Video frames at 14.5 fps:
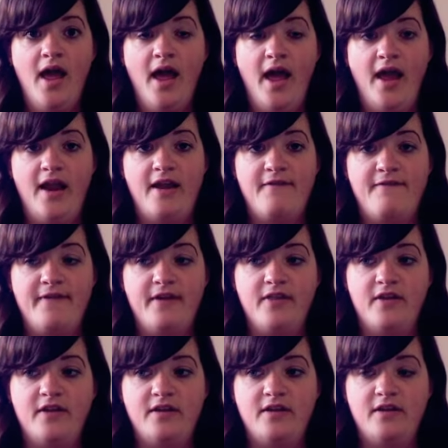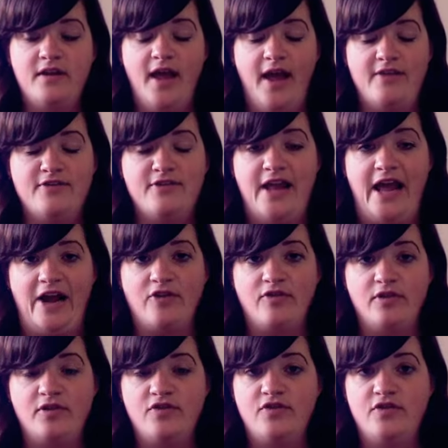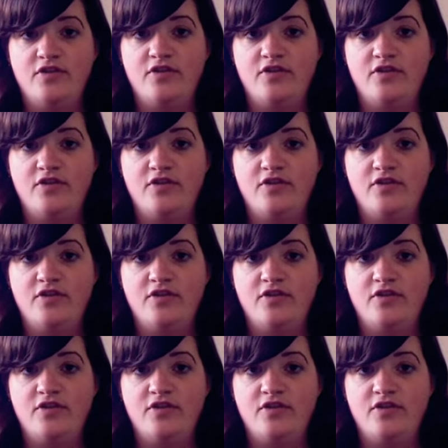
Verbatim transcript: And I feel that as an actress,